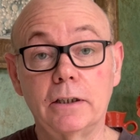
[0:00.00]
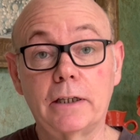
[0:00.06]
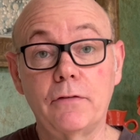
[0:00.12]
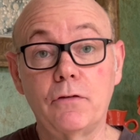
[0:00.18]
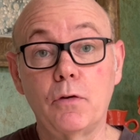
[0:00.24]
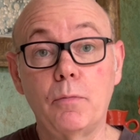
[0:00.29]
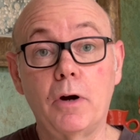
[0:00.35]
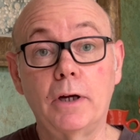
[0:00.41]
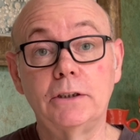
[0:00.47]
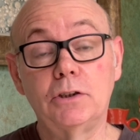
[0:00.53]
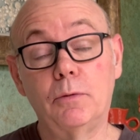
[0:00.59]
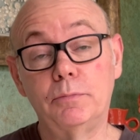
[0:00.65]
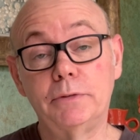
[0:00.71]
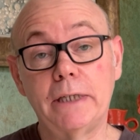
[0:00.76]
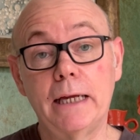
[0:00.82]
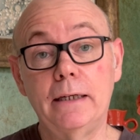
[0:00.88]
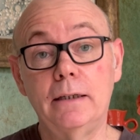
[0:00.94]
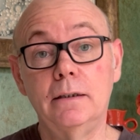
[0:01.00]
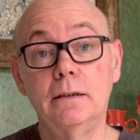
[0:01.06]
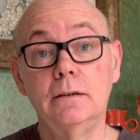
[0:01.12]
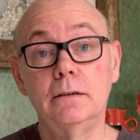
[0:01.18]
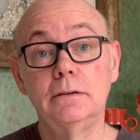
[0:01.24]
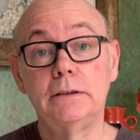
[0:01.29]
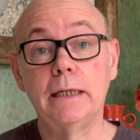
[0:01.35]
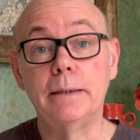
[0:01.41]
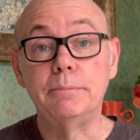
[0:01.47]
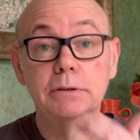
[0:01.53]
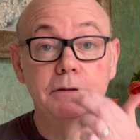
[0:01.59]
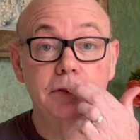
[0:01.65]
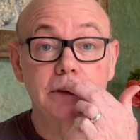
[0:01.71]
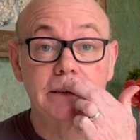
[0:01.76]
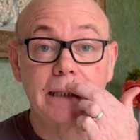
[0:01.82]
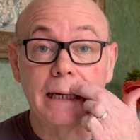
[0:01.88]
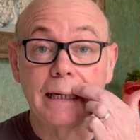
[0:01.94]
give you my top 10 tips
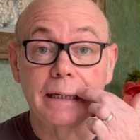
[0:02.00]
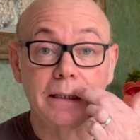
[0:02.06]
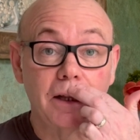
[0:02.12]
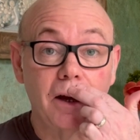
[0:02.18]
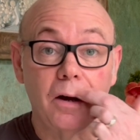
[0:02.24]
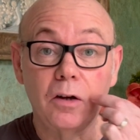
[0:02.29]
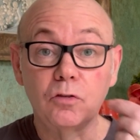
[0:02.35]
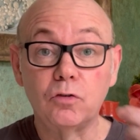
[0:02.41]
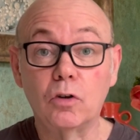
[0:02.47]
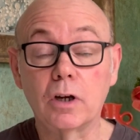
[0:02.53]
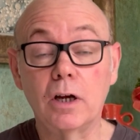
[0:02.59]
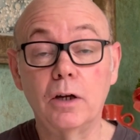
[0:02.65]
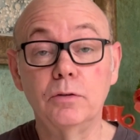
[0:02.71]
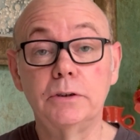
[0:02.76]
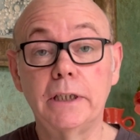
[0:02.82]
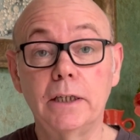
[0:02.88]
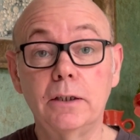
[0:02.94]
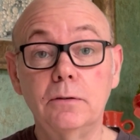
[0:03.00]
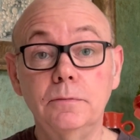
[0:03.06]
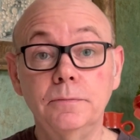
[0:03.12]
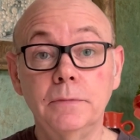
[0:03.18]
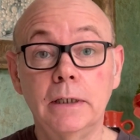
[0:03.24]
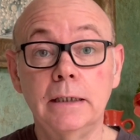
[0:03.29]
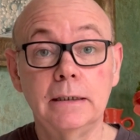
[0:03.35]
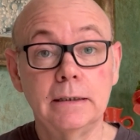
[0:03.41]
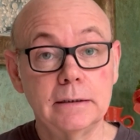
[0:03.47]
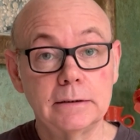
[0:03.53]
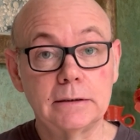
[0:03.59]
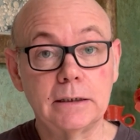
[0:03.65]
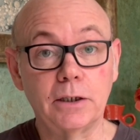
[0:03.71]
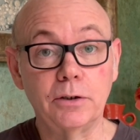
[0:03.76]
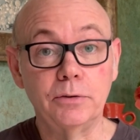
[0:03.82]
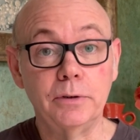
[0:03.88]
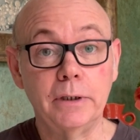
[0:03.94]
for staying at the Hard Rock Hotel.
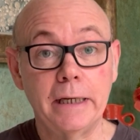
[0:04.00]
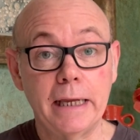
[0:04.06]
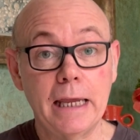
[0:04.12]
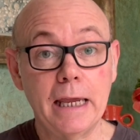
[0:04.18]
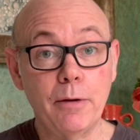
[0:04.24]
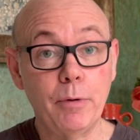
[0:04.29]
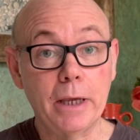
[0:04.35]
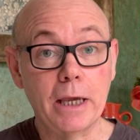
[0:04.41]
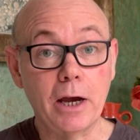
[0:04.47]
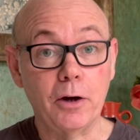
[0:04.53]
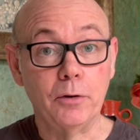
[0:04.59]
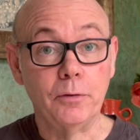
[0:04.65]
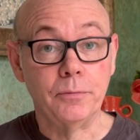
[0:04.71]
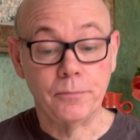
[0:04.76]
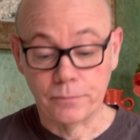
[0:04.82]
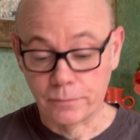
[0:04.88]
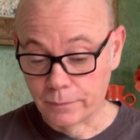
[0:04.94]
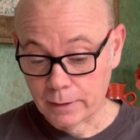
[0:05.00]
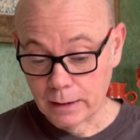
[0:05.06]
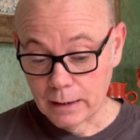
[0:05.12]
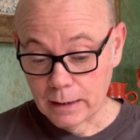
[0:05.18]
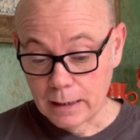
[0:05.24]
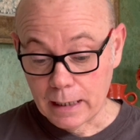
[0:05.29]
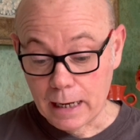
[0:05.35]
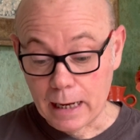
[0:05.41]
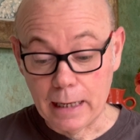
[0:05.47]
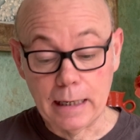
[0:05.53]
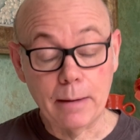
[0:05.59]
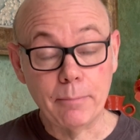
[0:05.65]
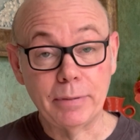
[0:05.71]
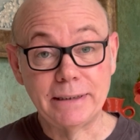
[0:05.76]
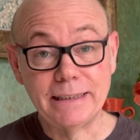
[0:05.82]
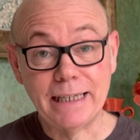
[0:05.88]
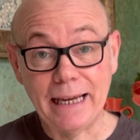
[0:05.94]
So here we go. At
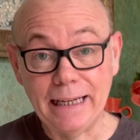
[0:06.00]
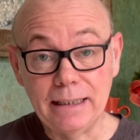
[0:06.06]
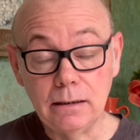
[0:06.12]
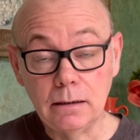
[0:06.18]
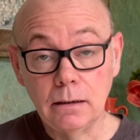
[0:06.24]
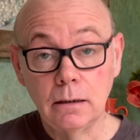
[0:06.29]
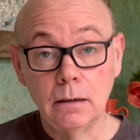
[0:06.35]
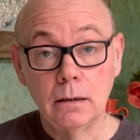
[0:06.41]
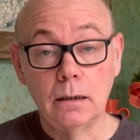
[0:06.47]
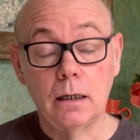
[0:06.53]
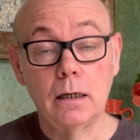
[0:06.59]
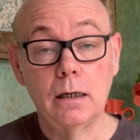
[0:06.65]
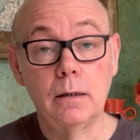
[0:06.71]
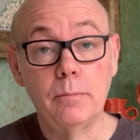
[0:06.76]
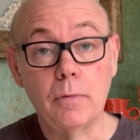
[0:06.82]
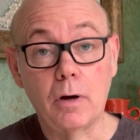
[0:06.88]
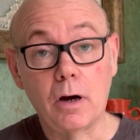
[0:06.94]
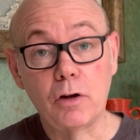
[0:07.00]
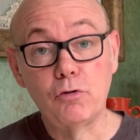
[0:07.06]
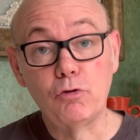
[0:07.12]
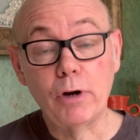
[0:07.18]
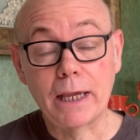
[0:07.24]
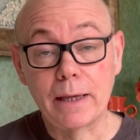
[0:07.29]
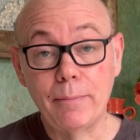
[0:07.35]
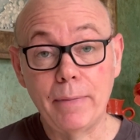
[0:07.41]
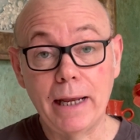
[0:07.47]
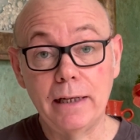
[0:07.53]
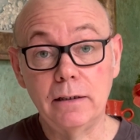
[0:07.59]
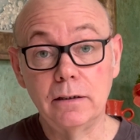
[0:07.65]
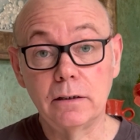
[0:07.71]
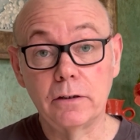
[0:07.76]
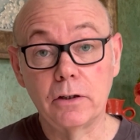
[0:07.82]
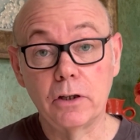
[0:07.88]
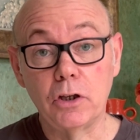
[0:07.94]
number 10, I'd
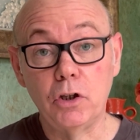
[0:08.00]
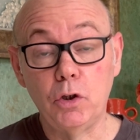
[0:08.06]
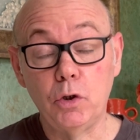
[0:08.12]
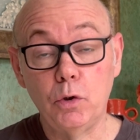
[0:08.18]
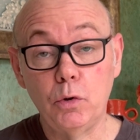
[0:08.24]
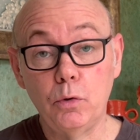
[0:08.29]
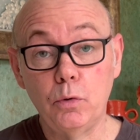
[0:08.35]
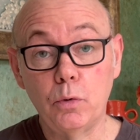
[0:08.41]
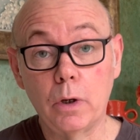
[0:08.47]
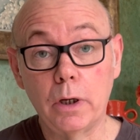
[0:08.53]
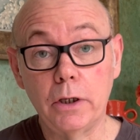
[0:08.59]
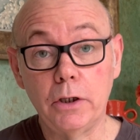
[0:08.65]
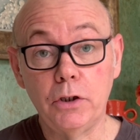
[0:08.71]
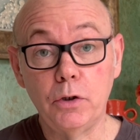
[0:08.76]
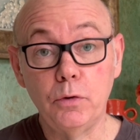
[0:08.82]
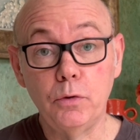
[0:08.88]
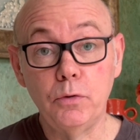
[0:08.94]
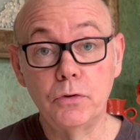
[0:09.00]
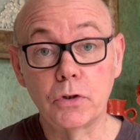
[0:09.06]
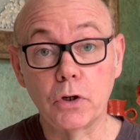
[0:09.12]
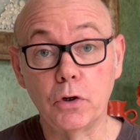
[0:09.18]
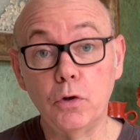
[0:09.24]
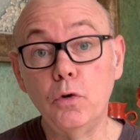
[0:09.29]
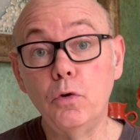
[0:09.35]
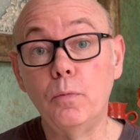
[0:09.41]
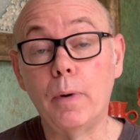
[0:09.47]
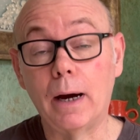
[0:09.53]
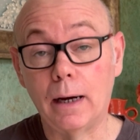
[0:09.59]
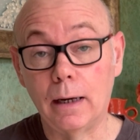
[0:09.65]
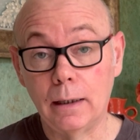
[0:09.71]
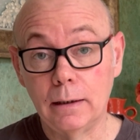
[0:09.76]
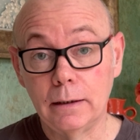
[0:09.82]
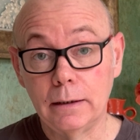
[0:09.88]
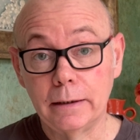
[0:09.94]
recommend that you use
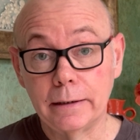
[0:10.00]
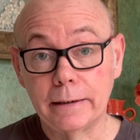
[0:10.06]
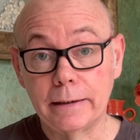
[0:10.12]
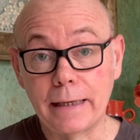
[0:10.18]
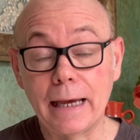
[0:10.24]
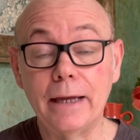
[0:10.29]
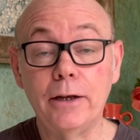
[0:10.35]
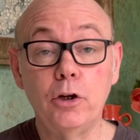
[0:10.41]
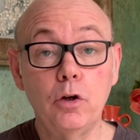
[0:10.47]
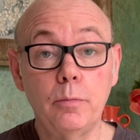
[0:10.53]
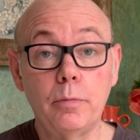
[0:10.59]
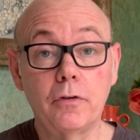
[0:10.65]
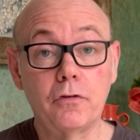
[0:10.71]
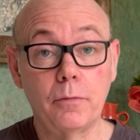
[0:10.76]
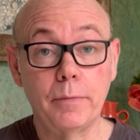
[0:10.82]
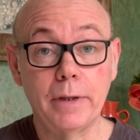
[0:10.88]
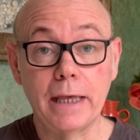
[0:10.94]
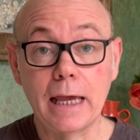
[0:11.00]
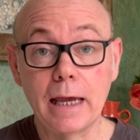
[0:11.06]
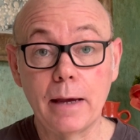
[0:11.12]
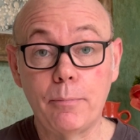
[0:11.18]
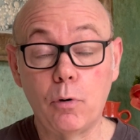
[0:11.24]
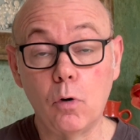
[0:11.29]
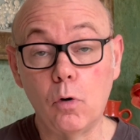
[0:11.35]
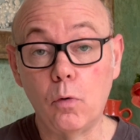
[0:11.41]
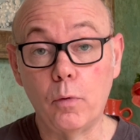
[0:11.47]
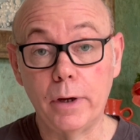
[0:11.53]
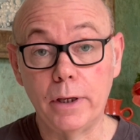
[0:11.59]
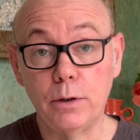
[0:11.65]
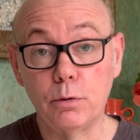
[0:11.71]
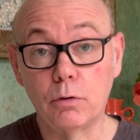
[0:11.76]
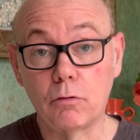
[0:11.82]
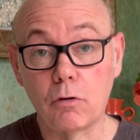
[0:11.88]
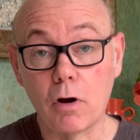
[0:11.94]
Uber. Get an Uber from the airport when
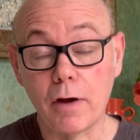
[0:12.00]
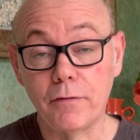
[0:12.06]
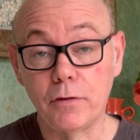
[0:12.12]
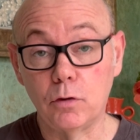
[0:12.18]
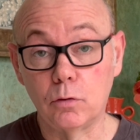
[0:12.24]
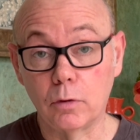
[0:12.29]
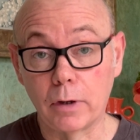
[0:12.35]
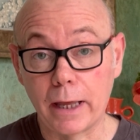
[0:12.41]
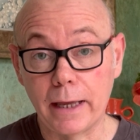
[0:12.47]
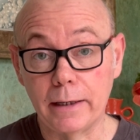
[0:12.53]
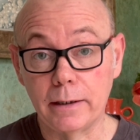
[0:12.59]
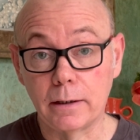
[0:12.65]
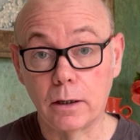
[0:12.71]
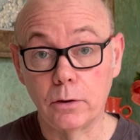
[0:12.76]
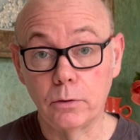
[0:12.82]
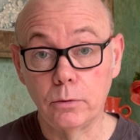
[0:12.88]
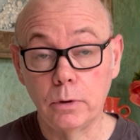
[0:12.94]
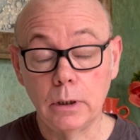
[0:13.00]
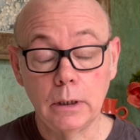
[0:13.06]
you arrive in Orlando.